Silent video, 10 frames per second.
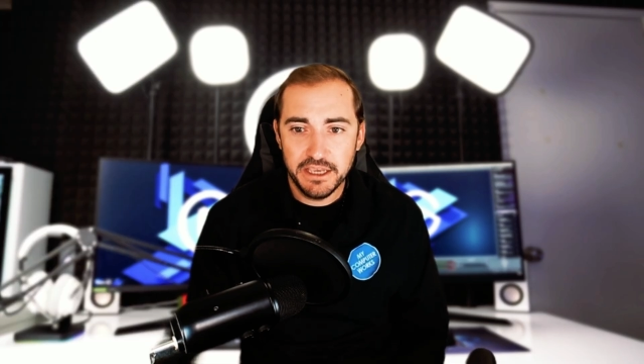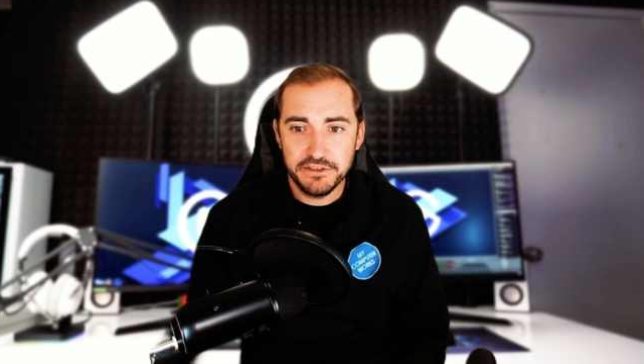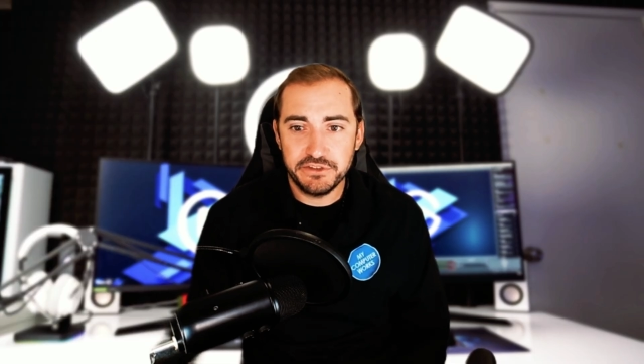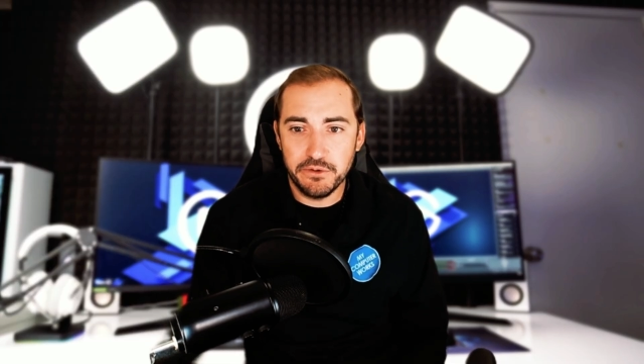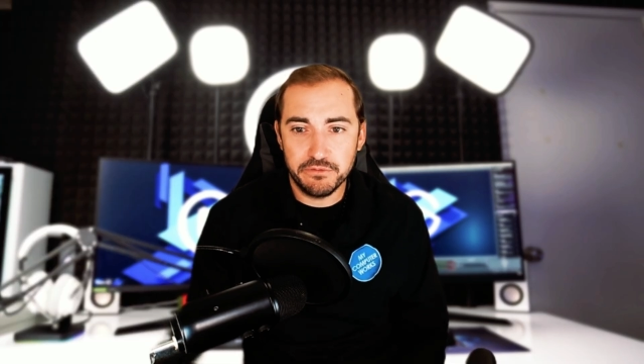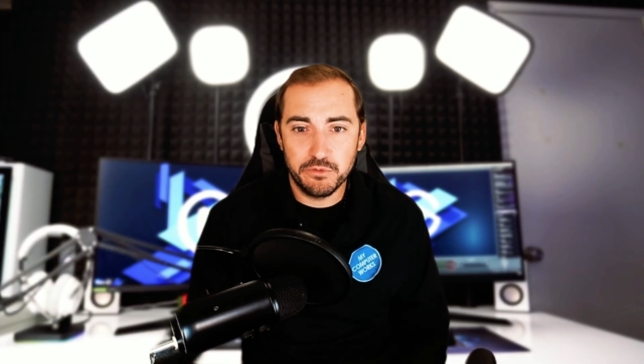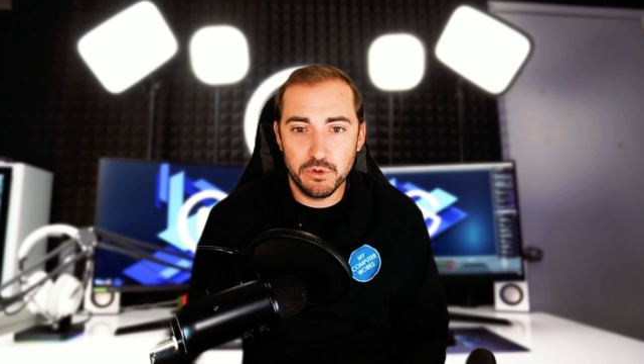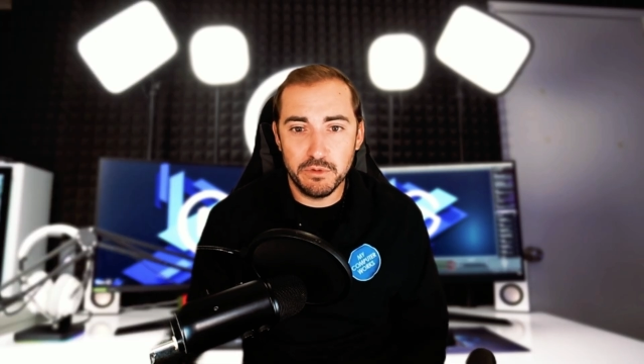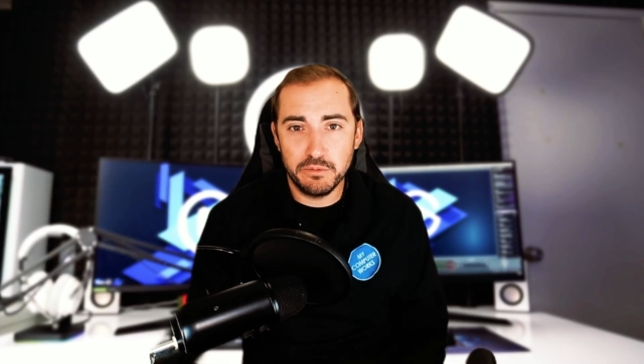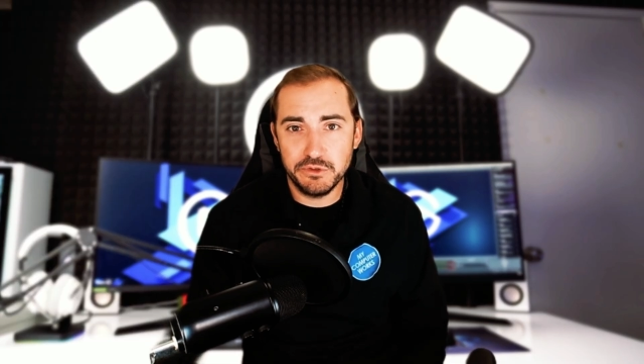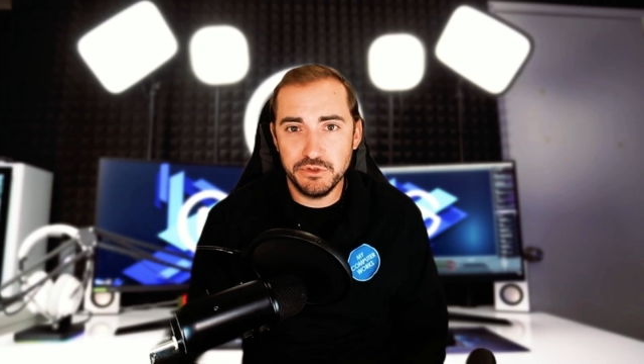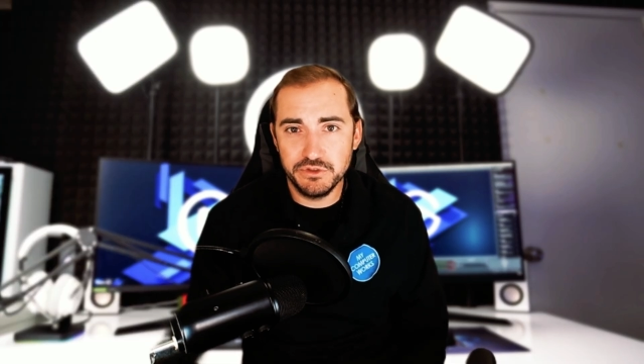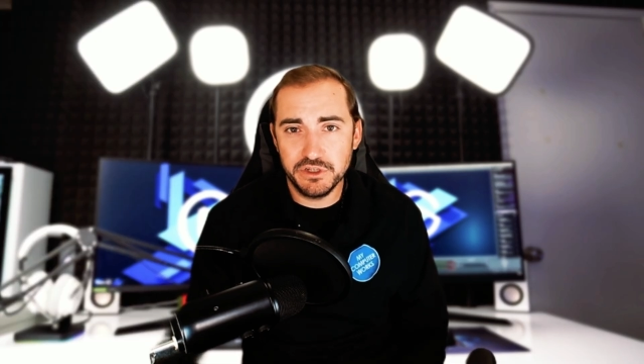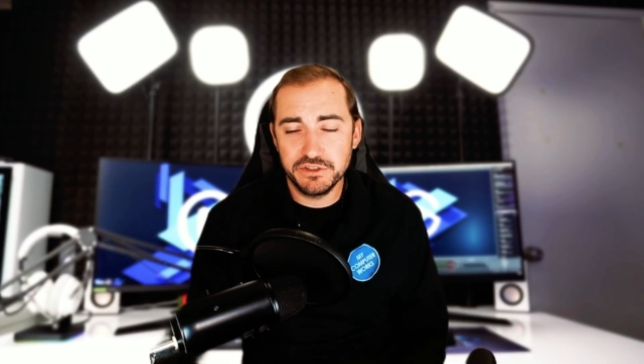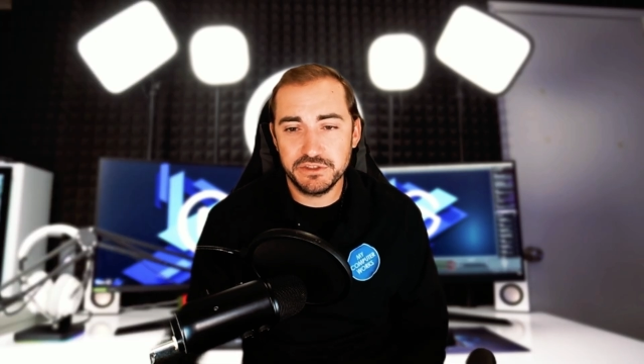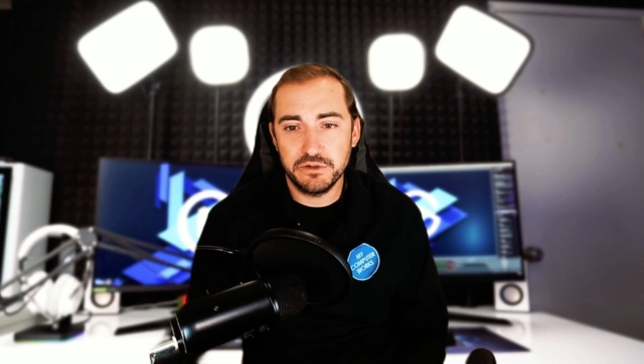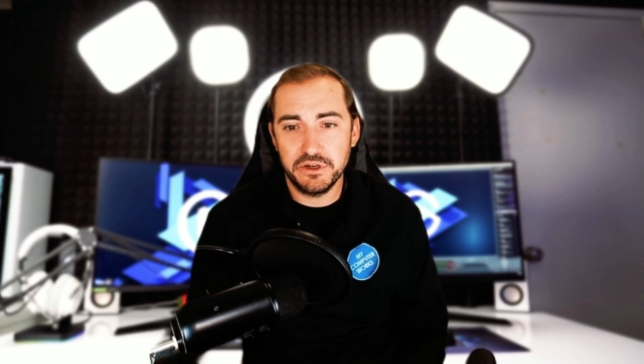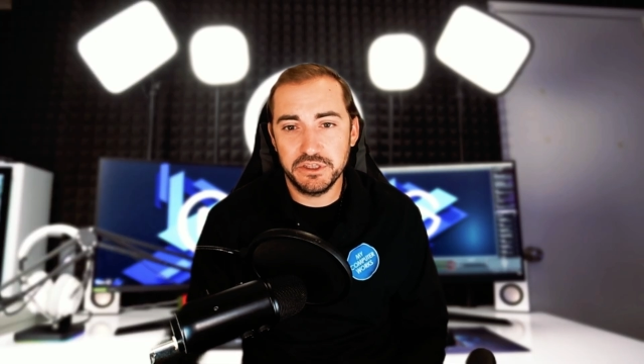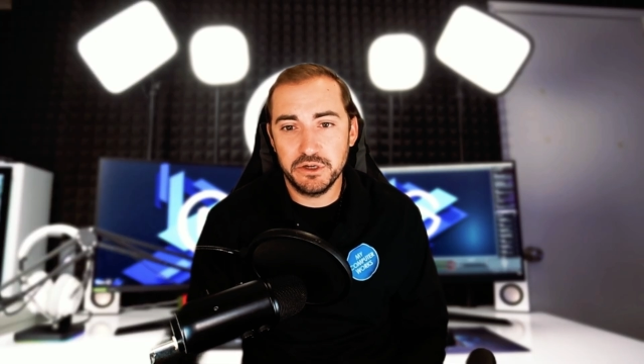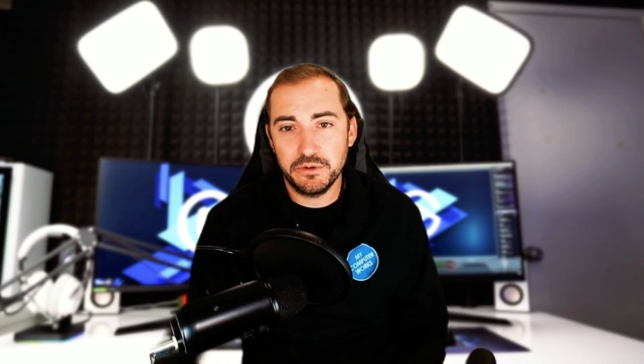So, for mobile users, go ahead
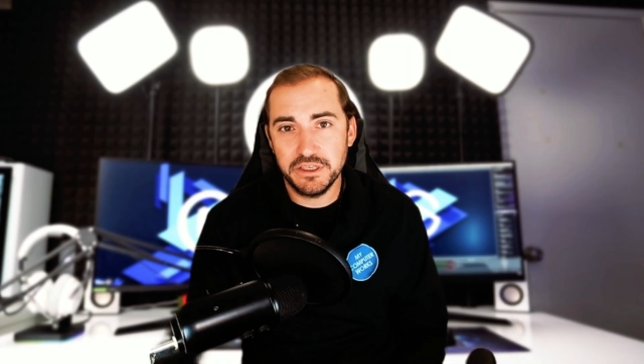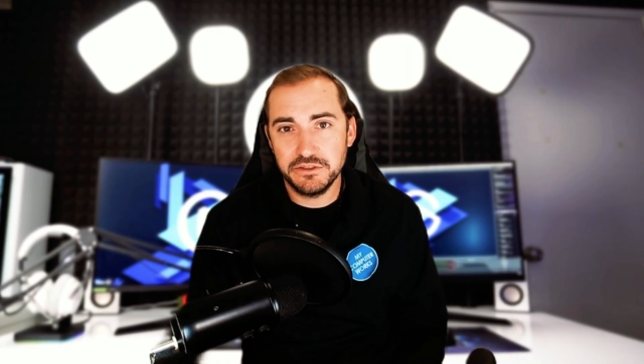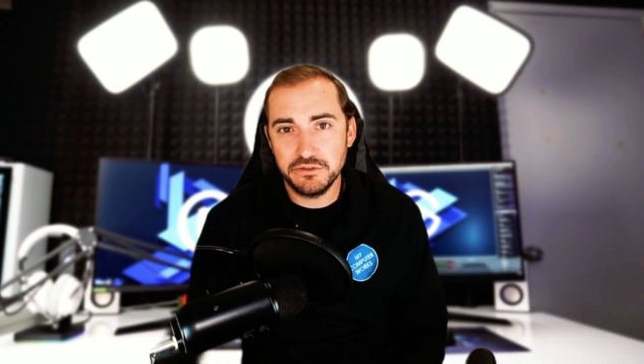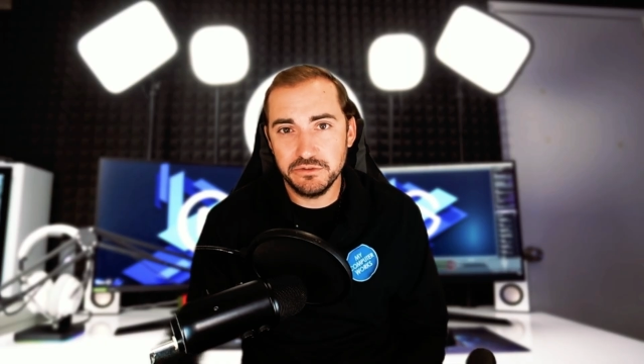and go into